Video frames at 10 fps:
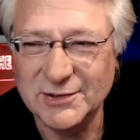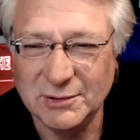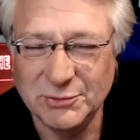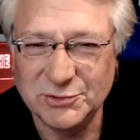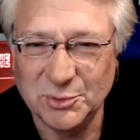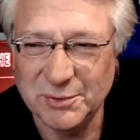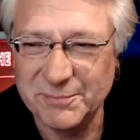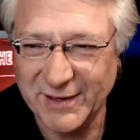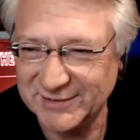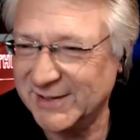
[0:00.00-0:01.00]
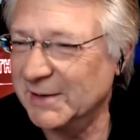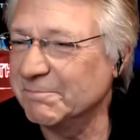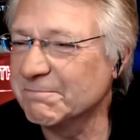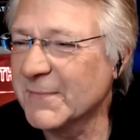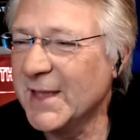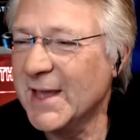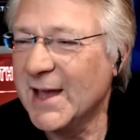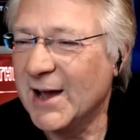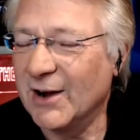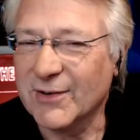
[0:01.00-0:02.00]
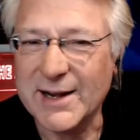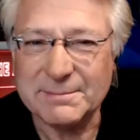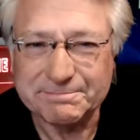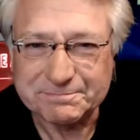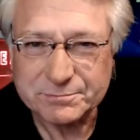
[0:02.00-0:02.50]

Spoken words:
General Store. Thanks again. All righty.